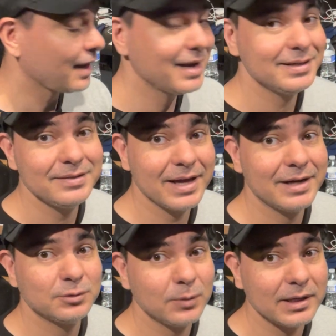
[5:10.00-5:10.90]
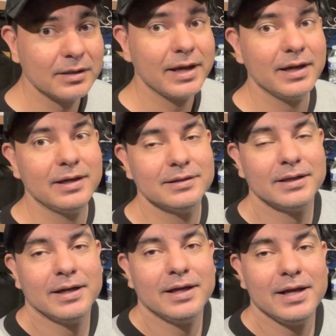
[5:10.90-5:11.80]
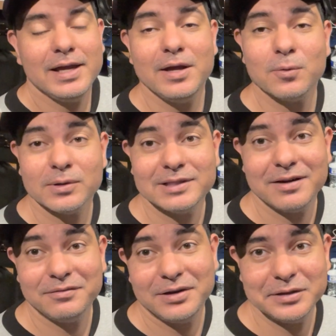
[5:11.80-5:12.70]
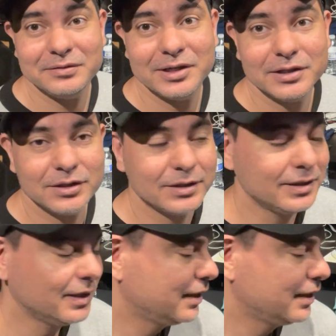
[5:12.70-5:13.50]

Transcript: I did that as well, and it worked out very, very good.